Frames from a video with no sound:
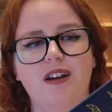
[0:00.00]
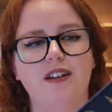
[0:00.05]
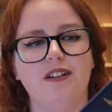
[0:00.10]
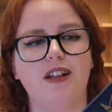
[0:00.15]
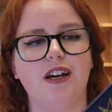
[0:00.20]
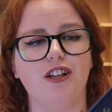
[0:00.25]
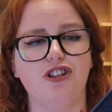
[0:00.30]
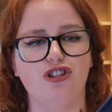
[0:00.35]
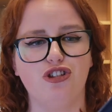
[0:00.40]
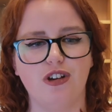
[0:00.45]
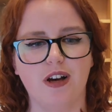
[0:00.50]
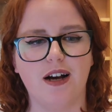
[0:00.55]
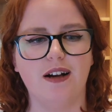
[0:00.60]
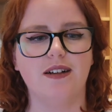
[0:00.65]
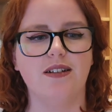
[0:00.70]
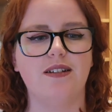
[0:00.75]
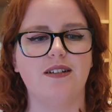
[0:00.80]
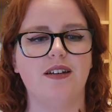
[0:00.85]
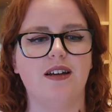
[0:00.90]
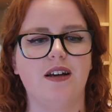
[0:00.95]
They're
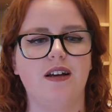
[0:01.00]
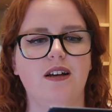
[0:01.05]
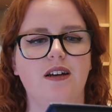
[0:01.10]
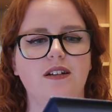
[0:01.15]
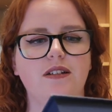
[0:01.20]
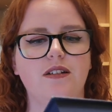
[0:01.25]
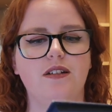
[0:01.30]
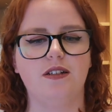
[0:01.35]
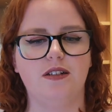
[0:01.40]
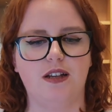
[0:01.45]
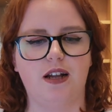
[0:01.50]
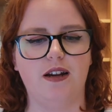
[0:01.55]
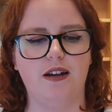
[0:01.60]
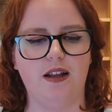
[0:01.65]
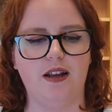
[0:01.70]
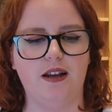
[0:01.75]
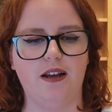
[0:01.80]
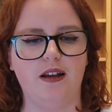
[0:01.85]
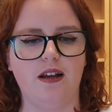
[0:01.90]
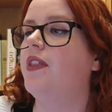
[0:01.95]
just stunning.